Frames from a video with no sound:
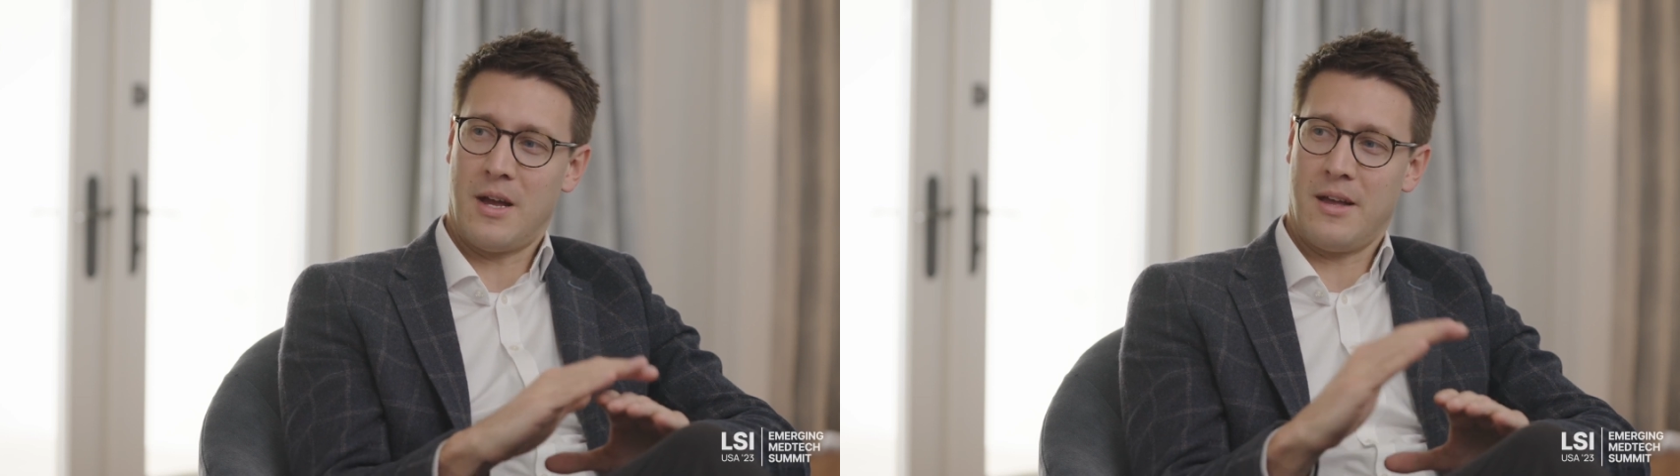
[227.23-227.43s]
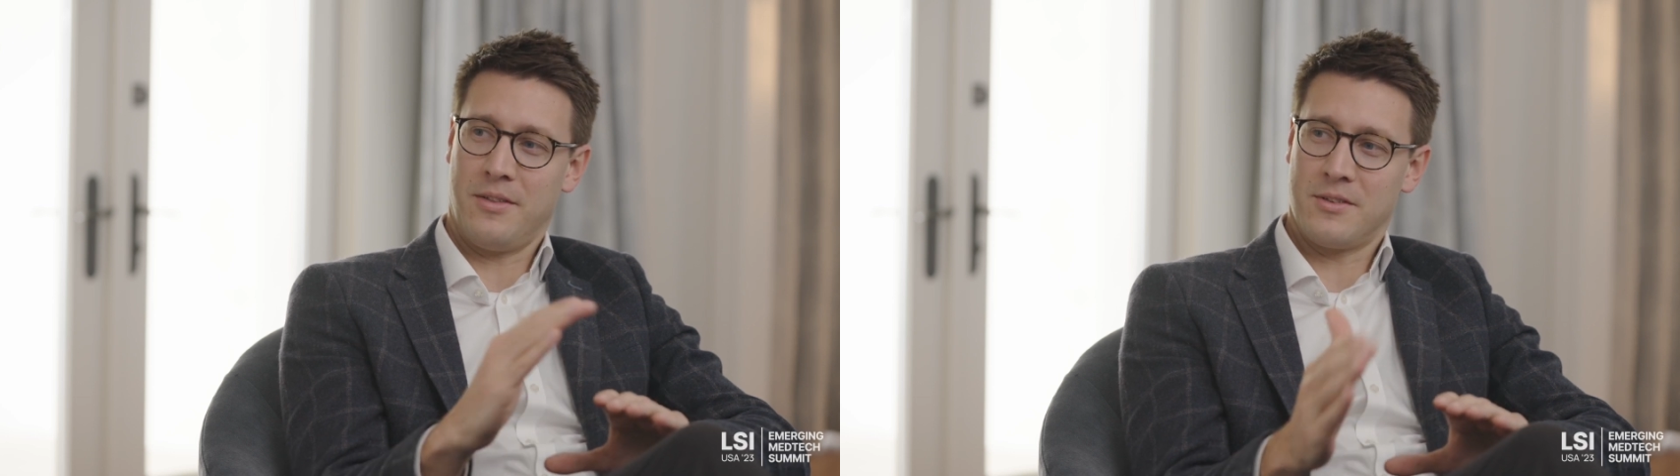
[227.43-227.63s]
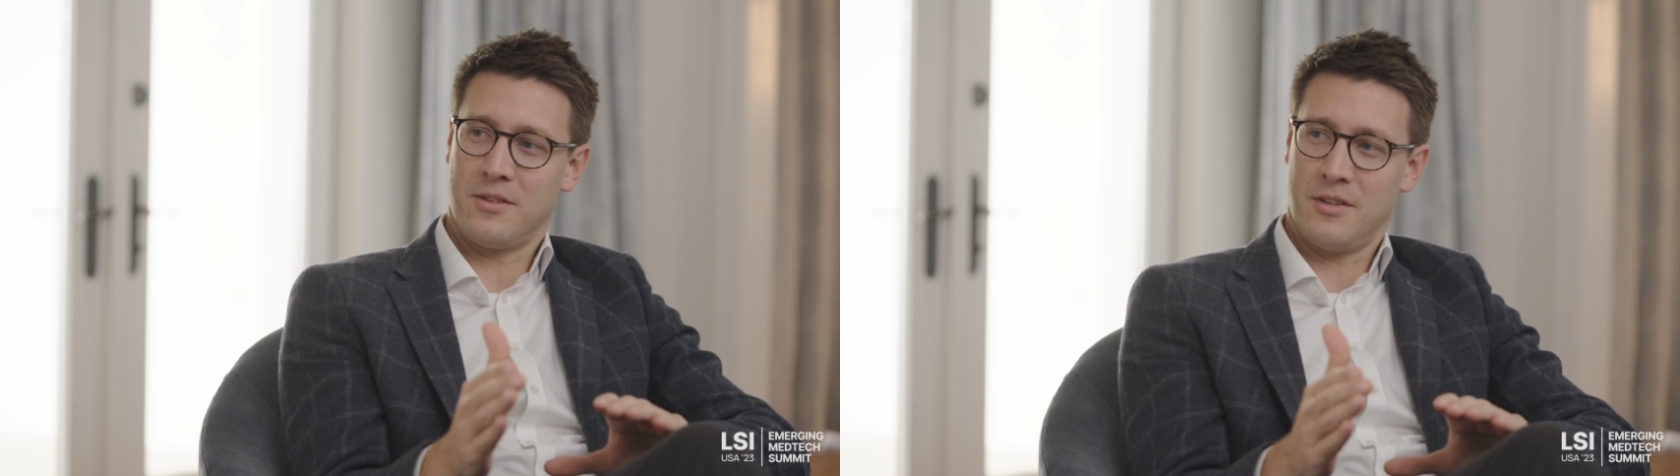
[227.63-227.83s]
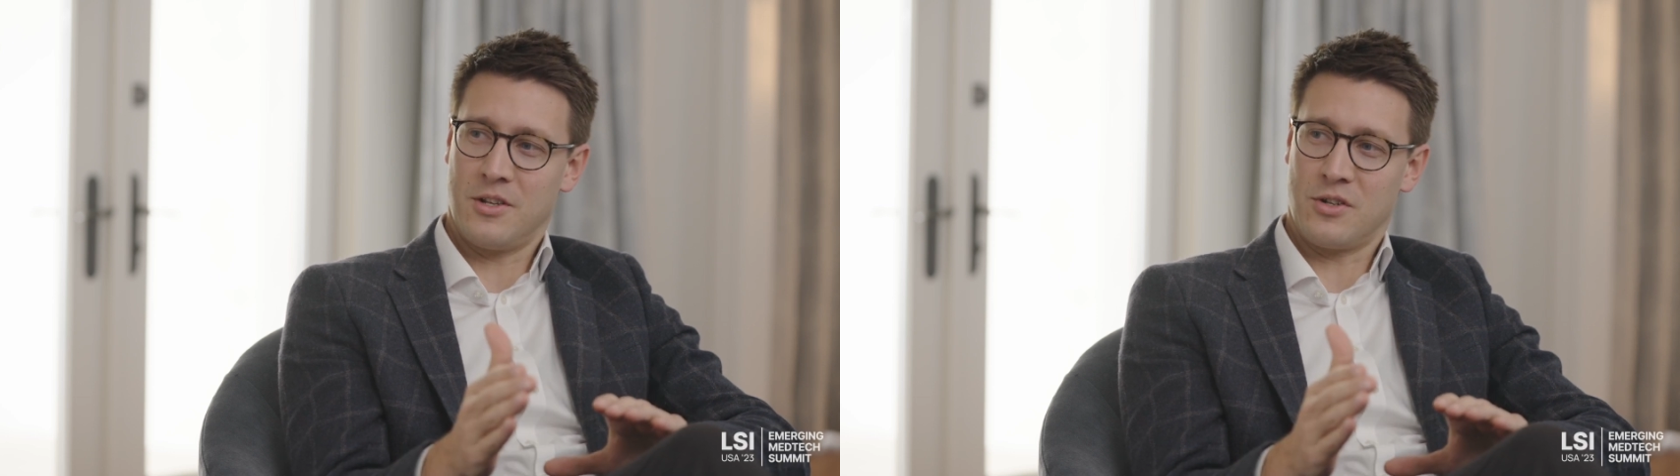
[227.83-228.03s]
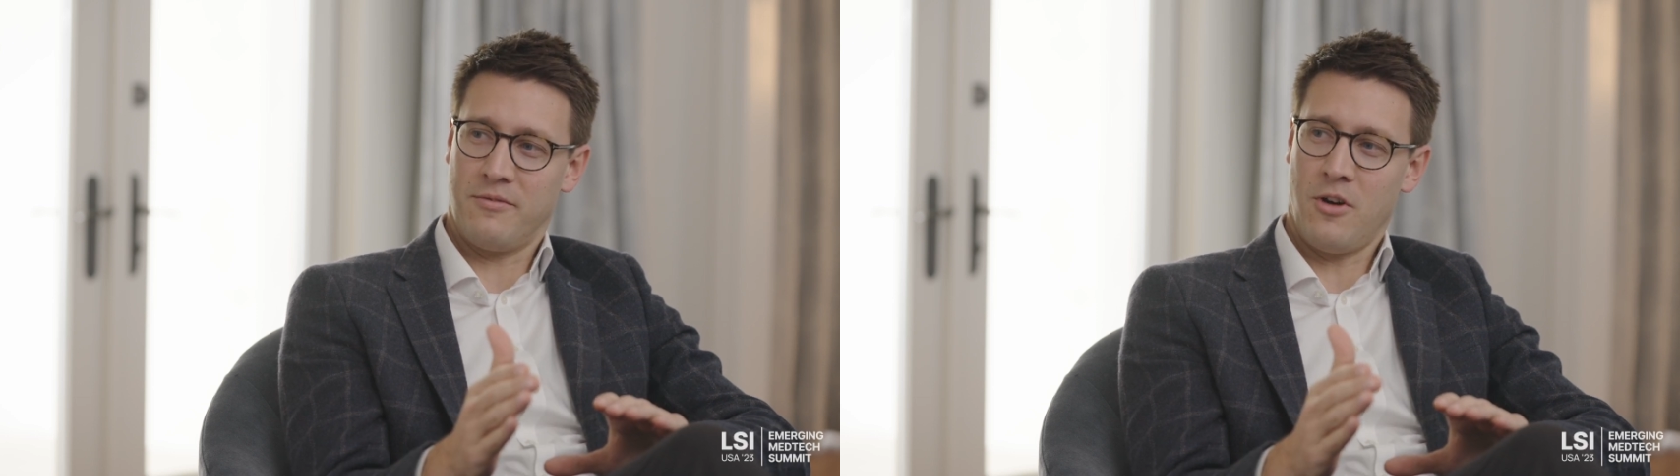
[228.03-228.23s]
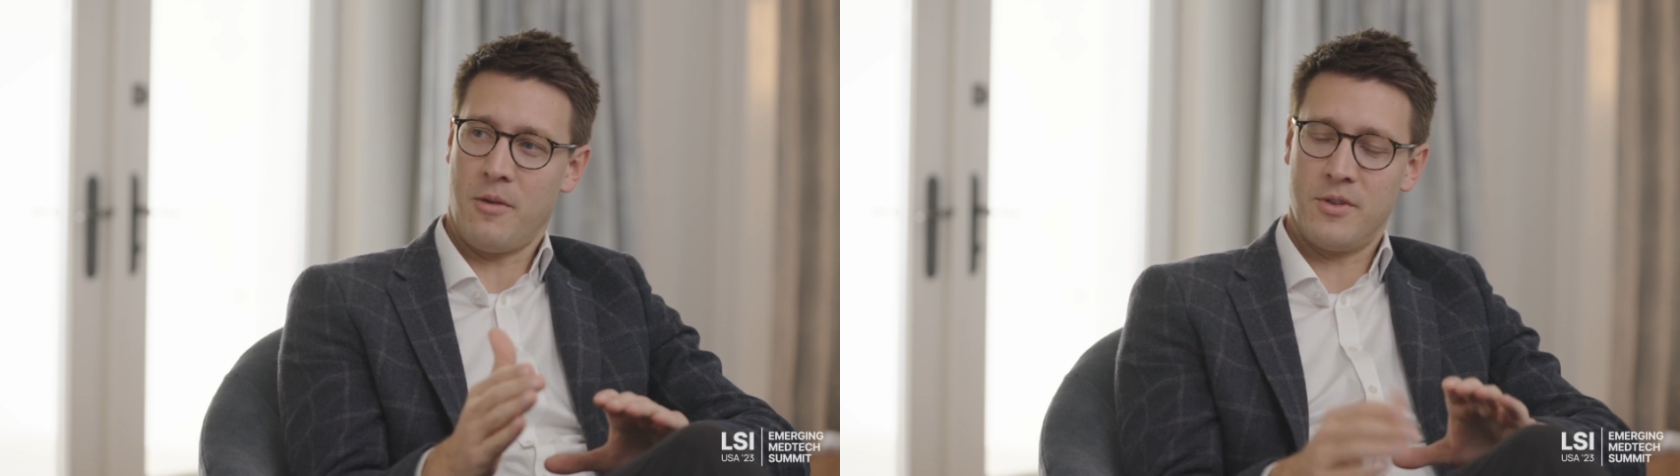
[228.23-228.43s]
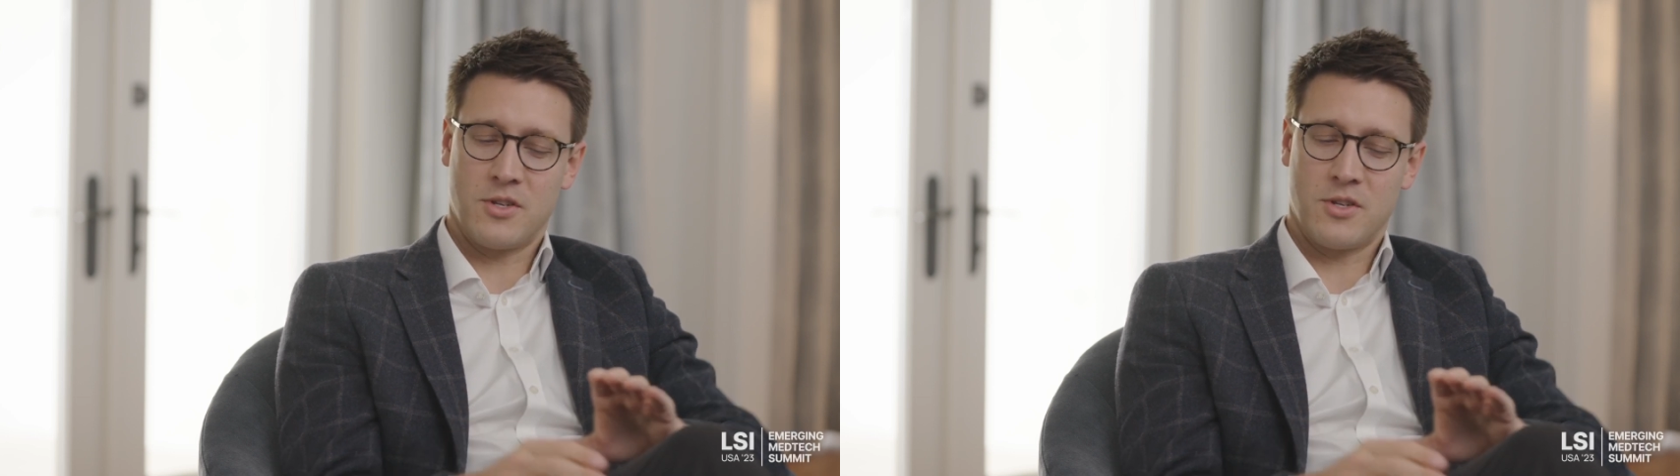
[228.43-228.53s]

and the digital environment.